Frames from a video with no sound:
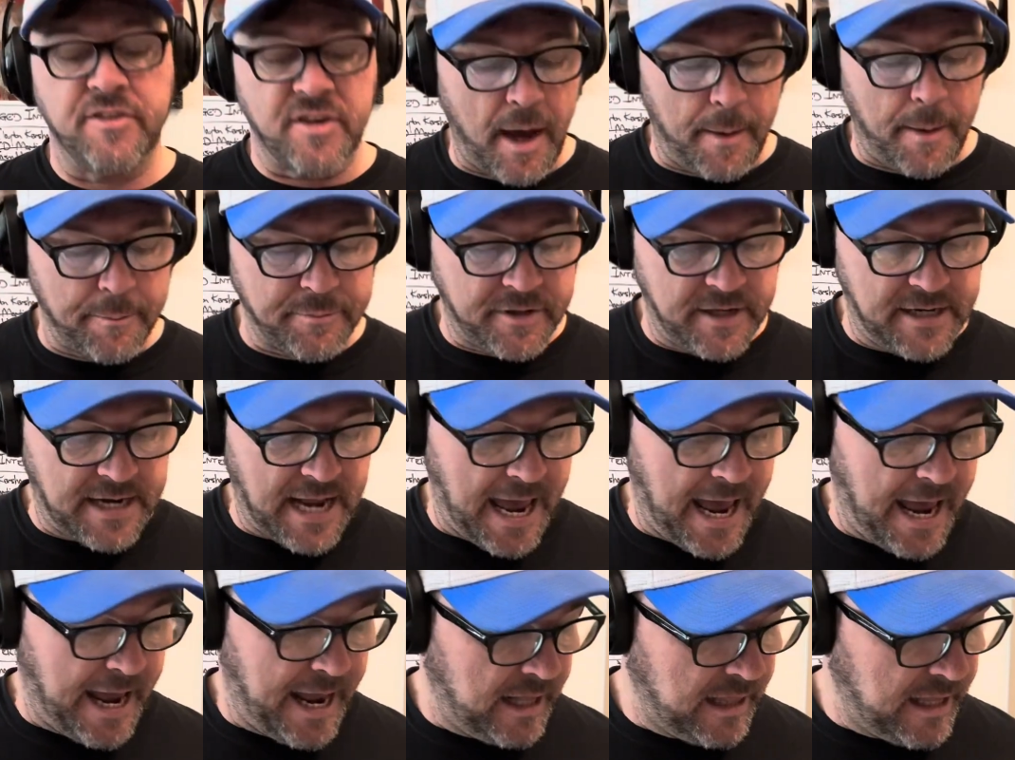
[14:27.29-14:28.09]
Cup
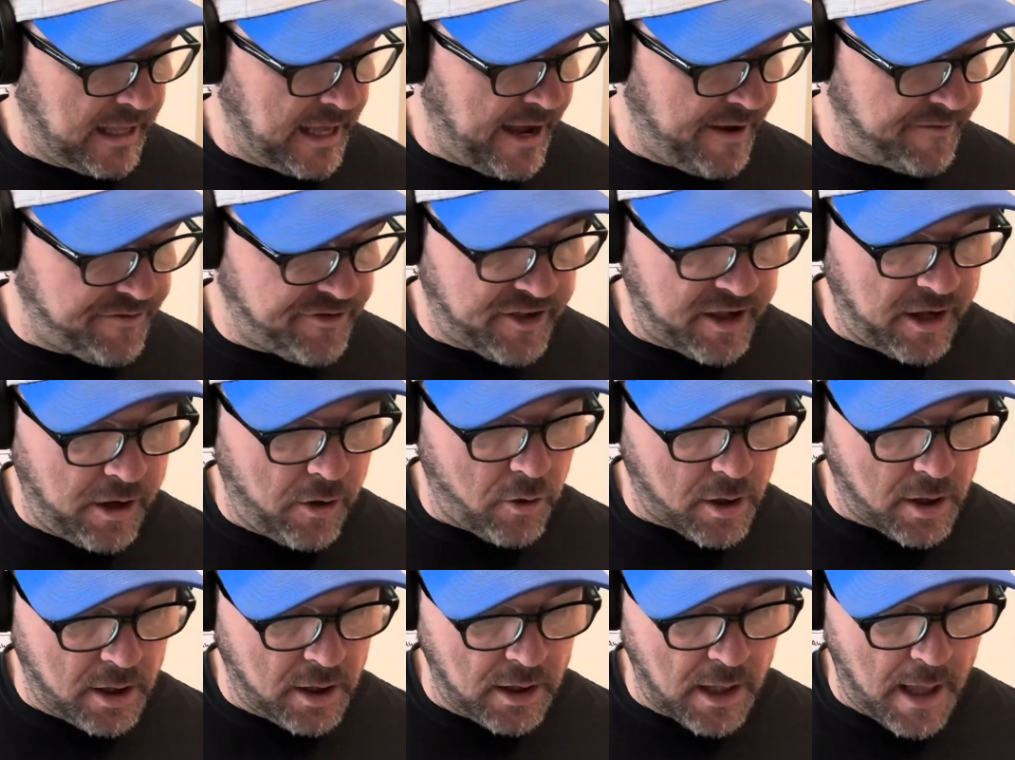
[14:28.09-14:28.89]
today, LAFC
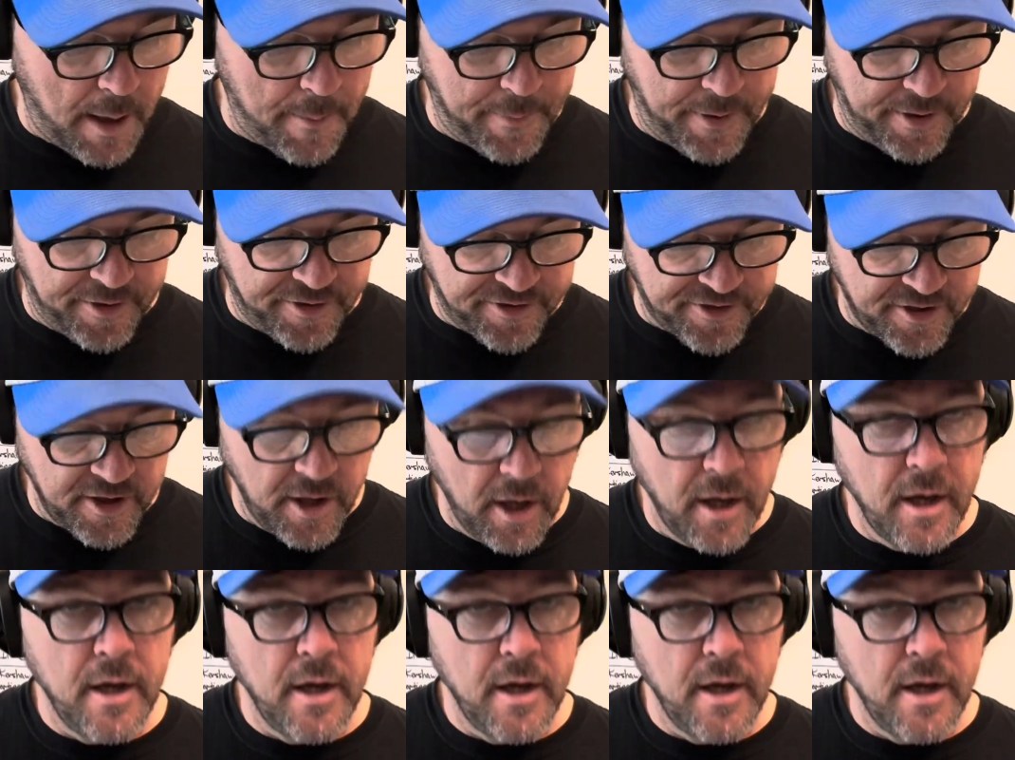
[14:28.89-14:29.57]
or Columbus.